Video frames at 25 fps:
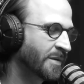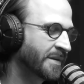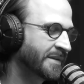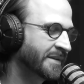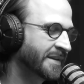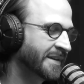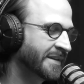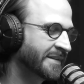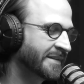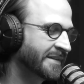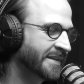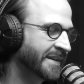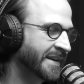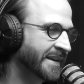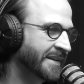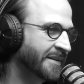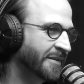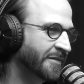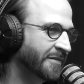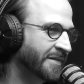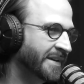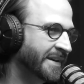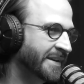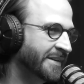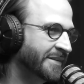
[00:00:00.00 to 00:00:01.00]
What does
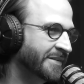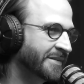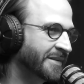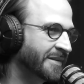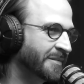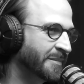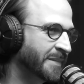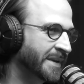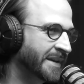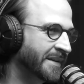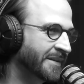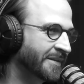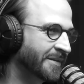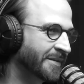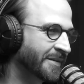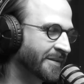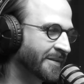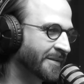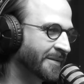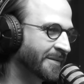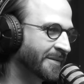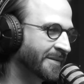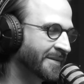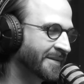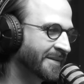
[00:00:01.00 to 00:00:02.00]
innovation mean to
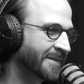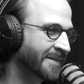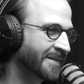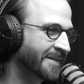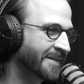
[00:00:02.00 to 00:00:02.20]
you?